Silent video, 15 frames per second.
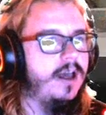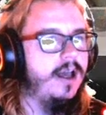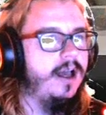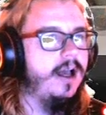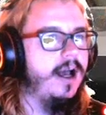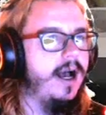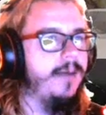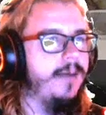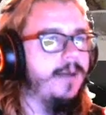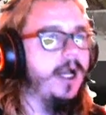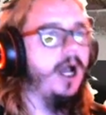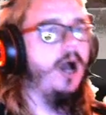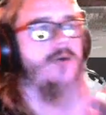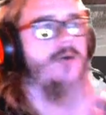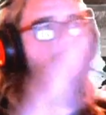But,
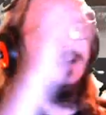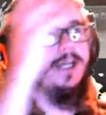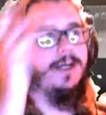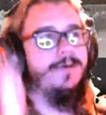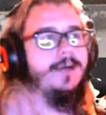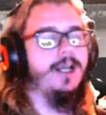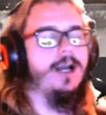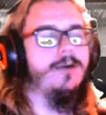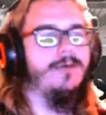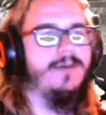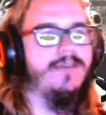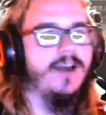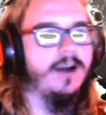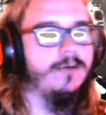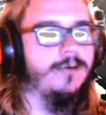oh, here we go, we
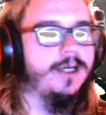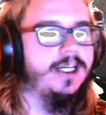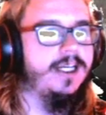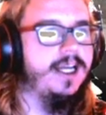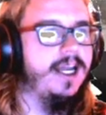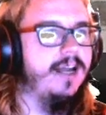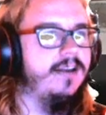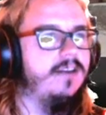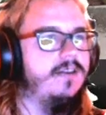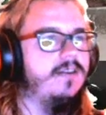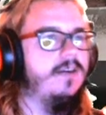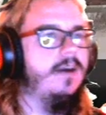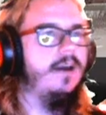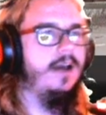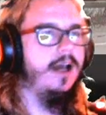found one. Nice.
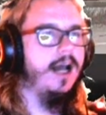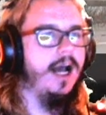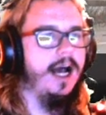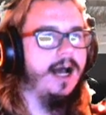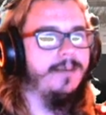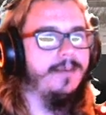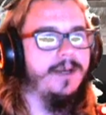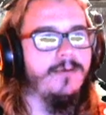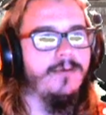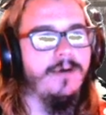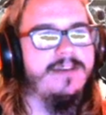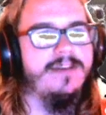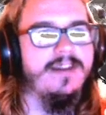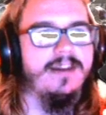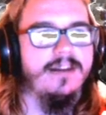But it
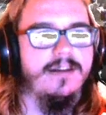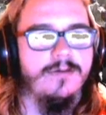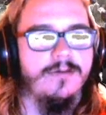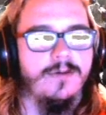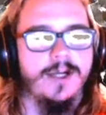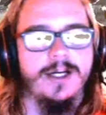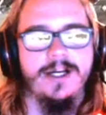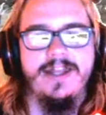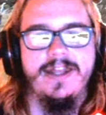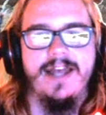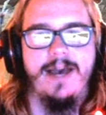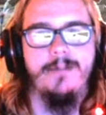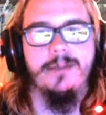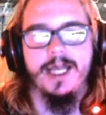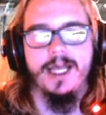wasn't really
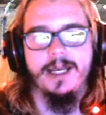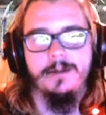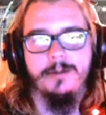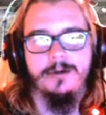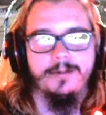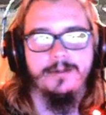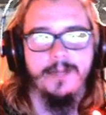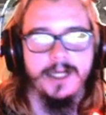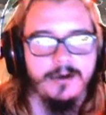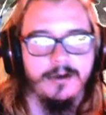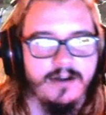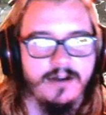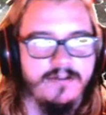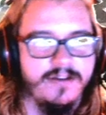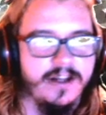that playable at my
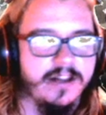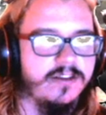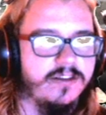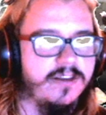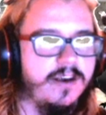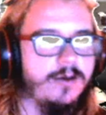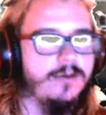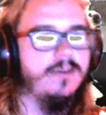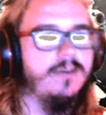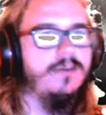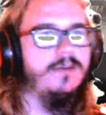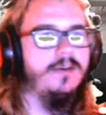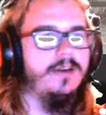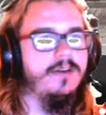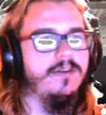grandfather's
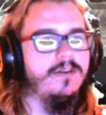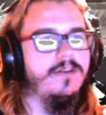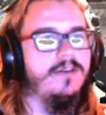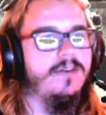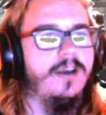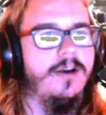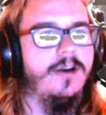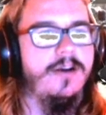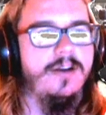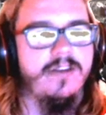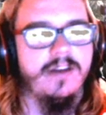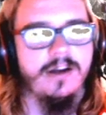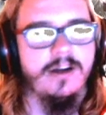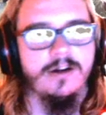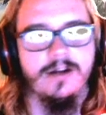house, because, you know,
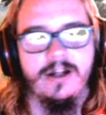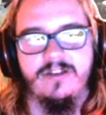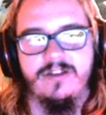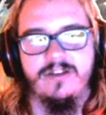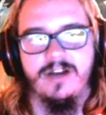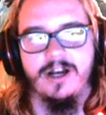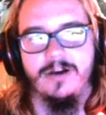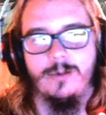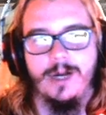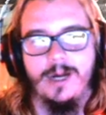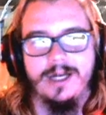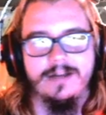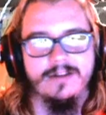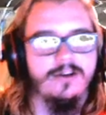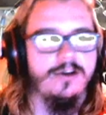his internet's not
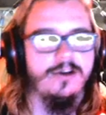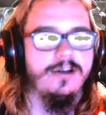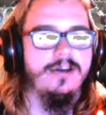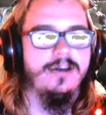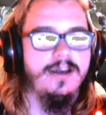quite as good.